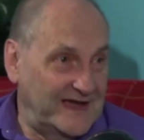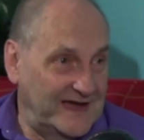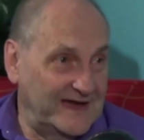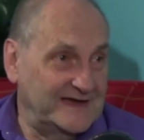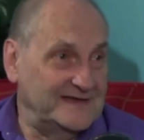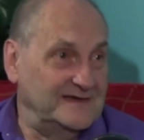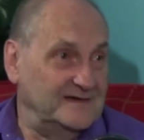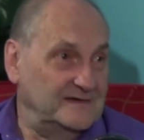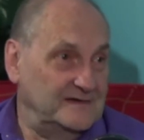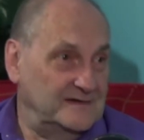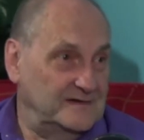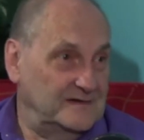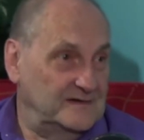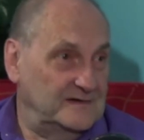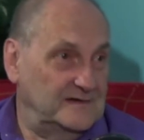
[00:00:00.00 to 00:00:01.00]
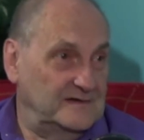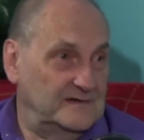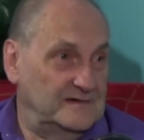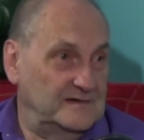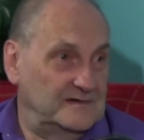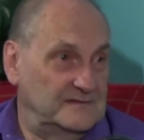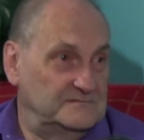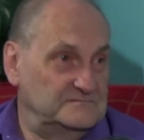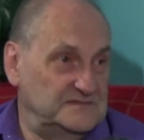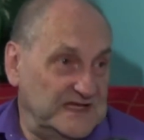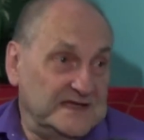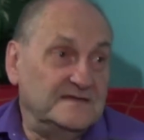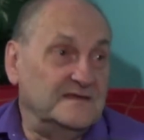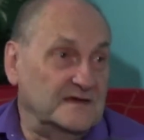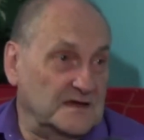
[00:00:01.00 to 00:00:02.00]
had
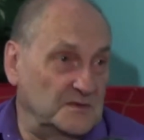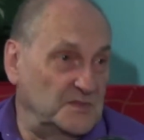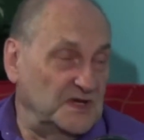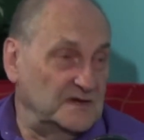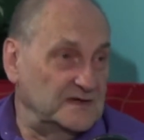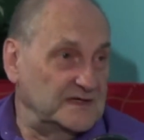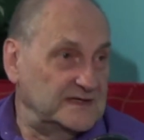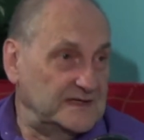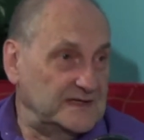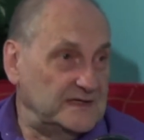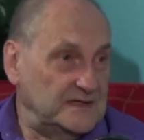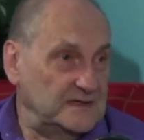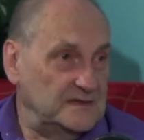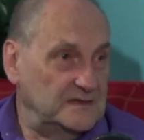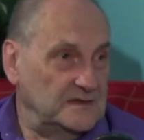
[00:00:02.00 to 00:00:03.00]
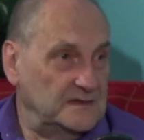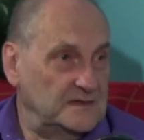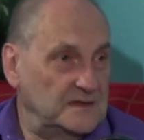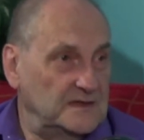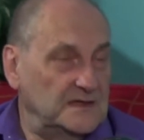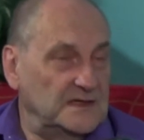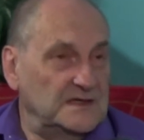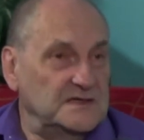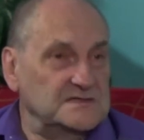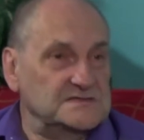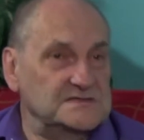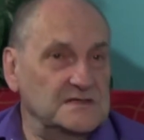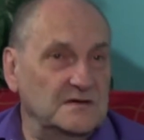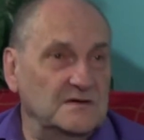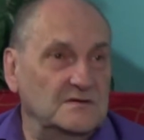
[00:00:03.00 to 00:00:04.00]
in the community. Okay.
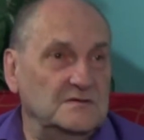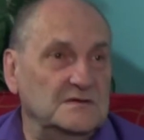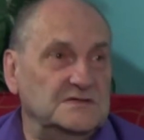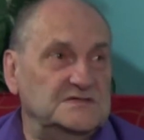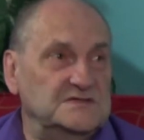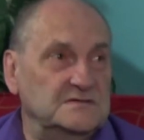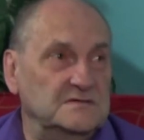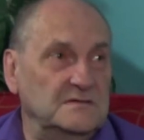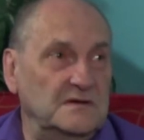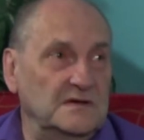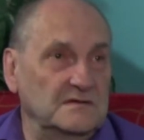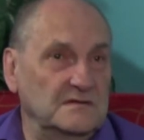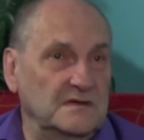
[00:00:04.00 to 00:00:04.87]
So, to a